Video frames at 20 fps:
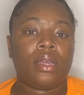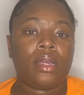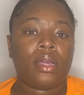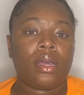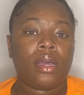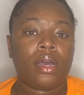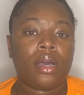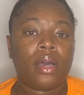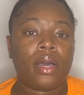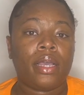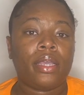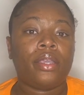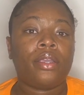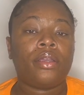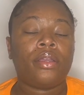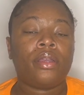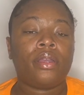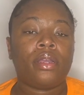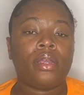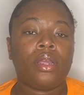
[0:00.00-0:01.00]

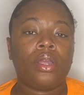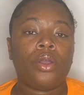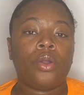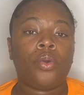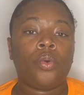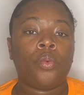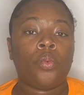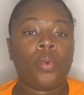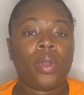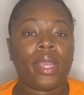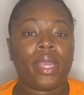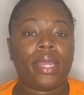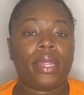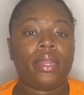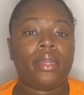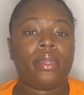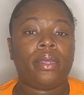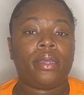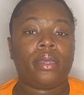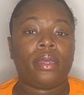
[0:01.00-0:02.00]
higher
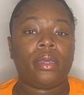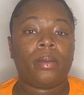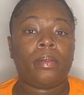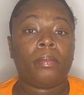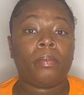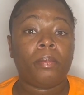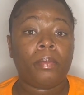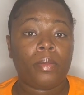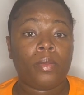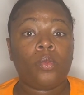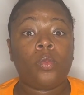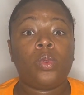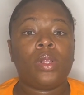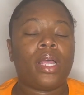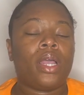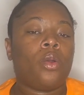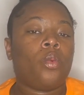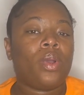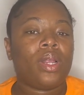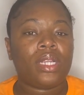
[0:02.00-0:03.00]
when
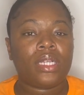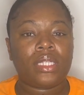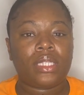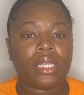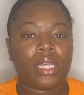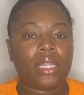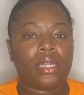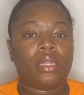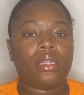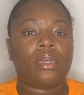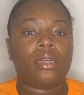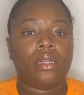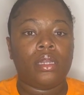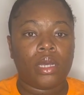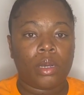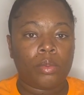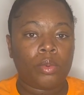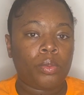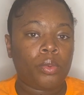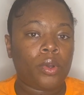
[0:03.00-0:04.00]
it's in the
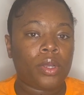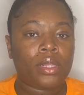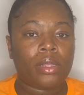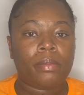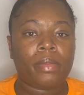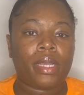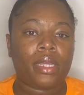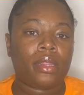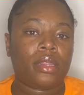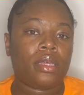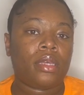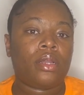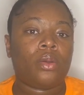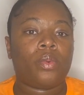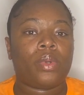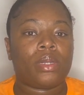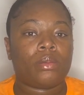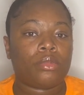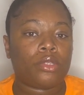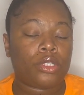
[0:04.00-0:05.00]
double boiler method, and
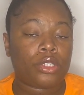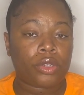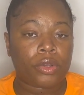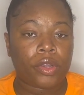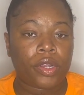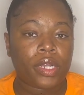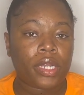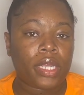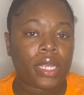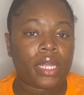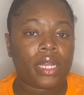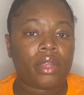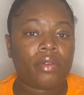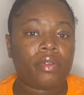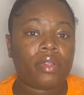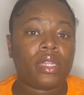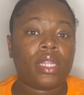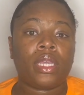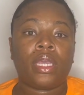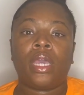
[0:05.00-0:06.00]
when I'm stirring it and
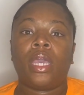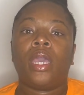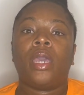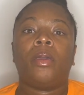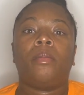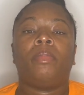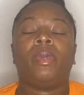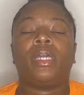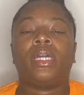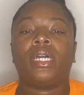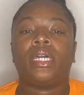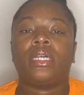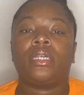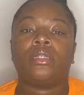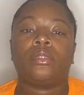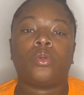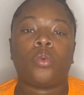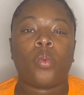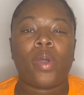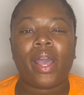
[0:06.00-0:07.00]
everything,
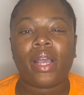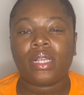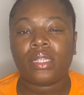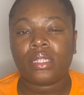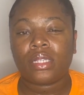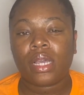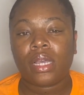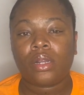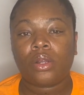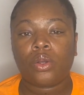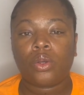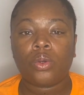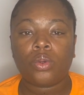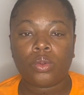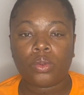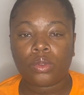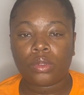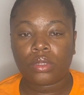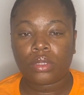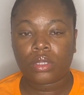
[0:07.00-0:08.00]
because wax kind of
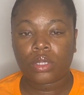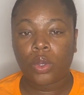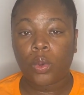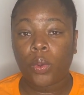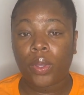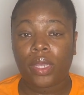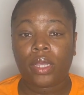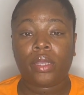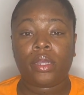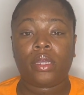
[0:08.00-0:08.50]
cools quick.